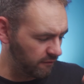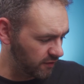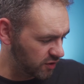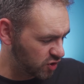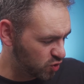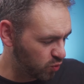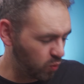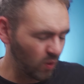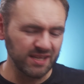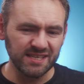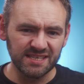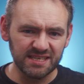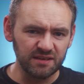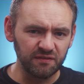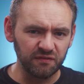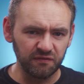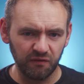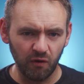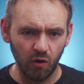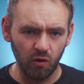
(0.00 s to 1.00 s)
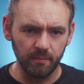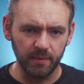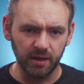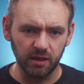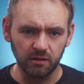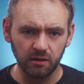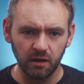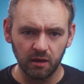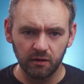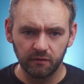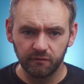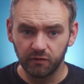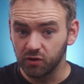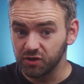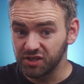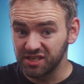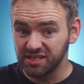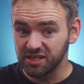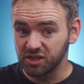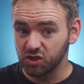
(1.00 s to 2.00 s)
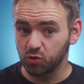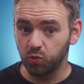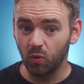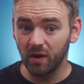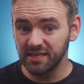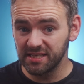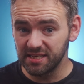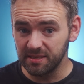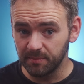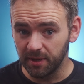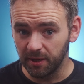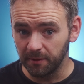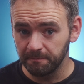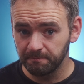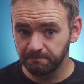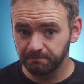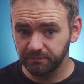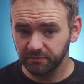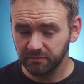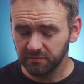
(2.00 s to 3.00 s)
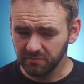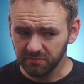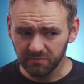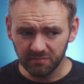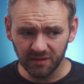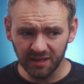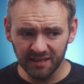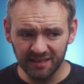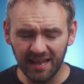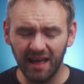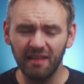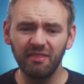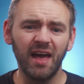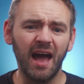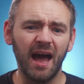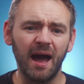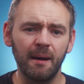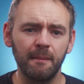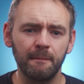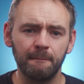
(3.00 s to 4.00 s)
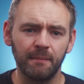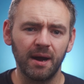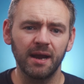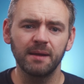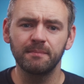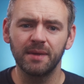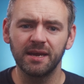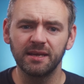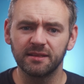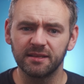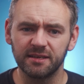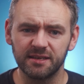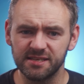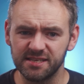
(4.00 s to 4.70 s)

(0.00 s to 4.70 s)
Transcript: of a 24mm versus a 20mm. Now that might make the